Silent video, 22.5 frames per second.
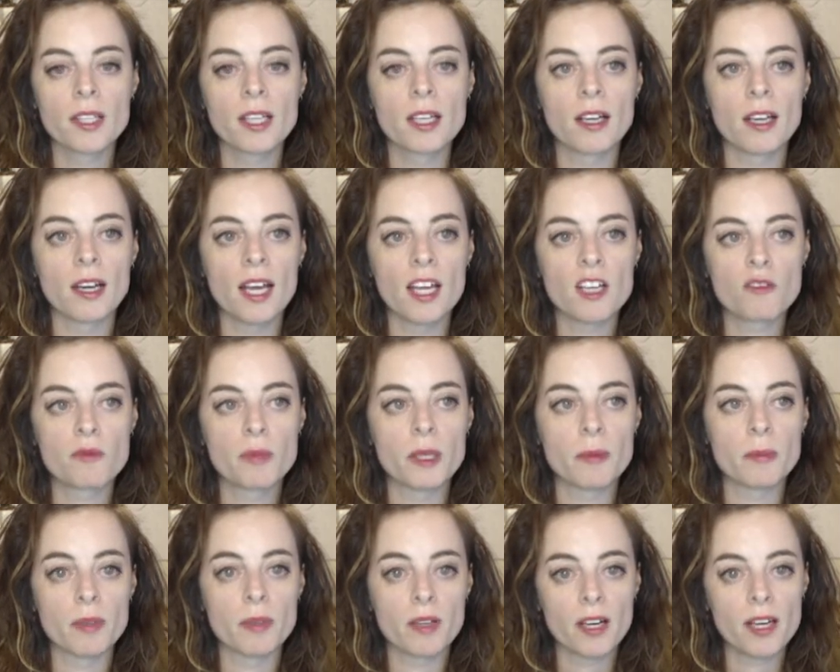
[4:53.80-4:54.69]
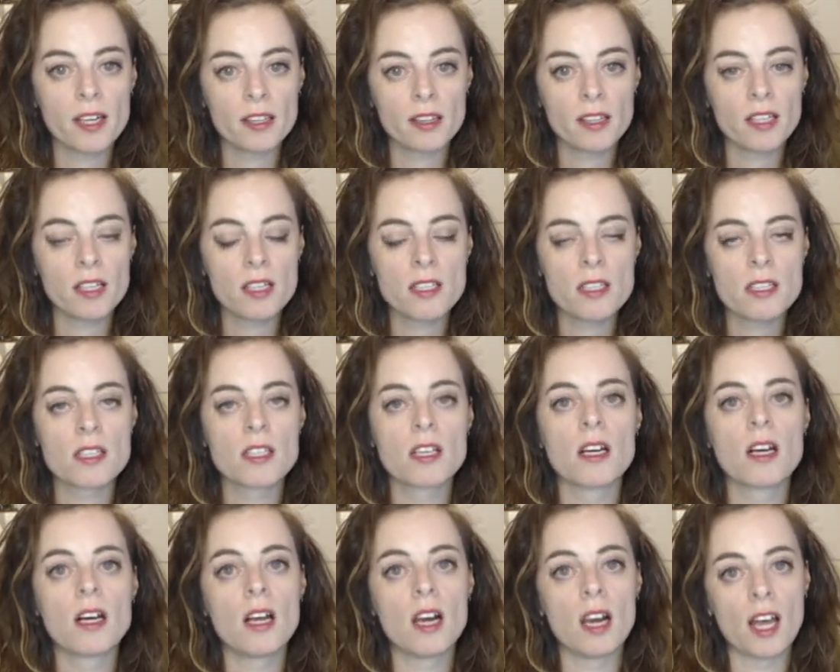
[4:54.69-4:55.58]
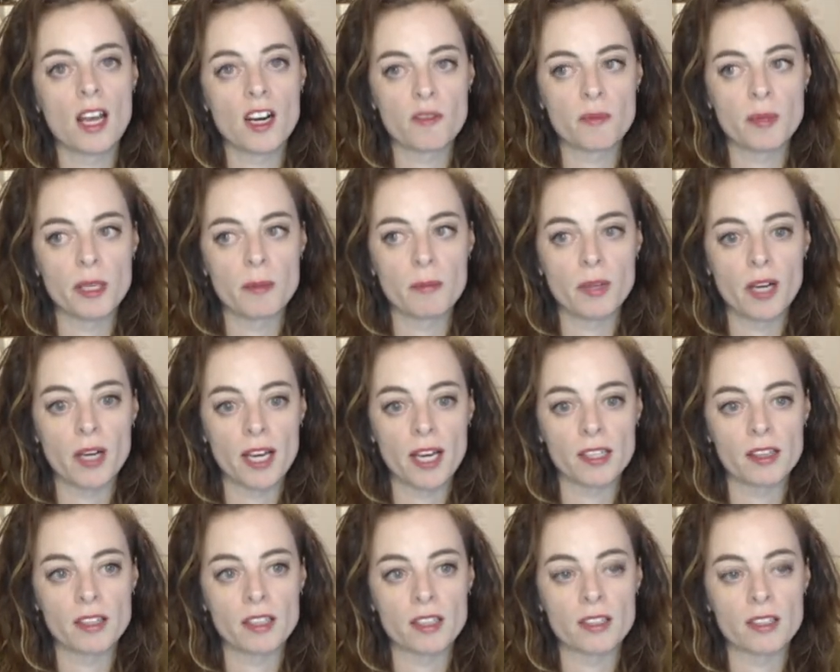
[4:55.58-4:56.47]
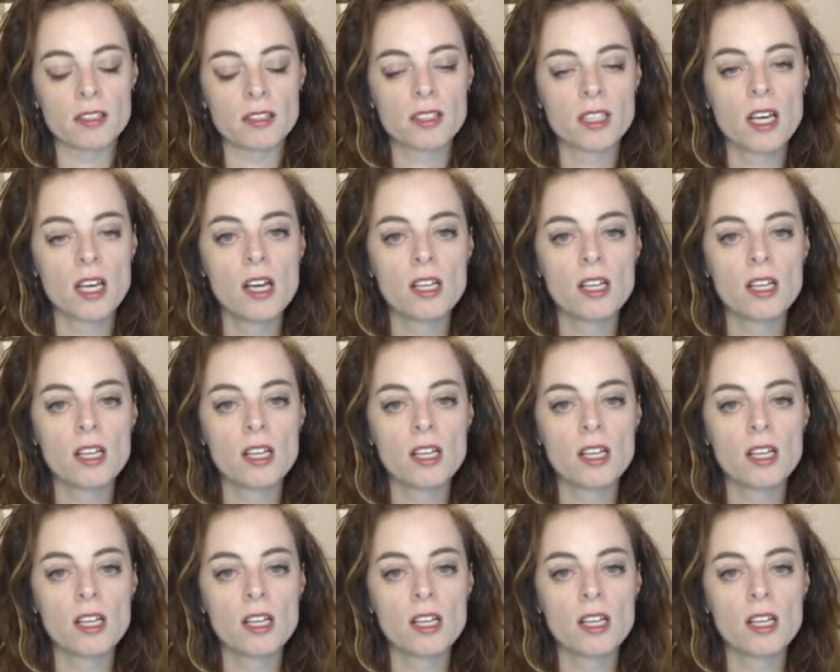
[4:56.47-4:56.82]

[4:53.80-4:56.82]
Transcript: A lot of people like this, a lot of people hate this.